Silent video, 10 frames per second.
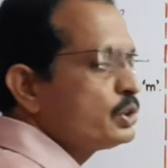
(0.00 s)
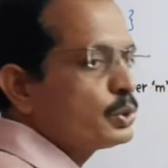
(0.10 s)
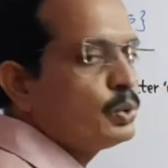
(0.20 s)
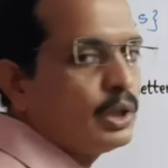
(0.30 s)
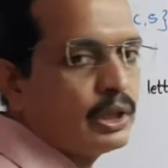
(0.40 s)

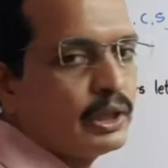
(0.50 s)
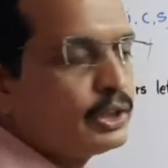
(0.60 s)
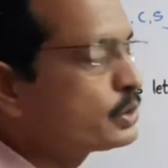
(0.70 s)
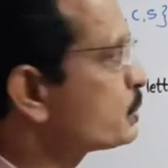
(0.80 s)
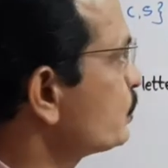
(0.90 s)
200
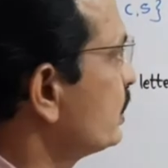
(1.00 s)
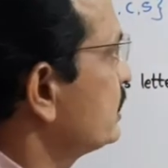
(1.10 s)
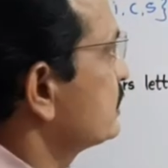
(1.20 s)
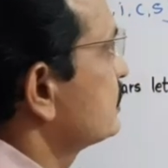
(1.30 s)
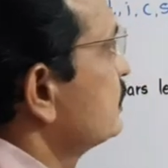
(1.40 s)

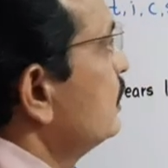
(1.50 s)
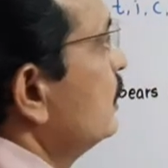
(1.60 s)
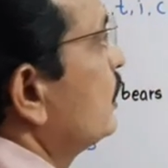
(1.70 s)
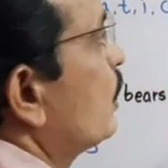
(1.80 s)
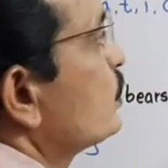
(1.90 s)
students,
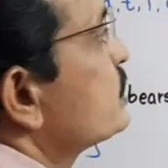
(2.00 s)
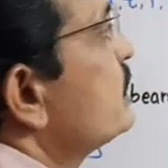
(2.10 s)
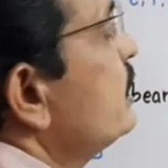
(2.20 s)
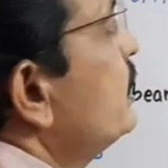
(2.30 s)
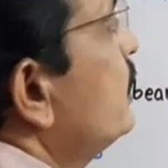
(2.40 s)
now see,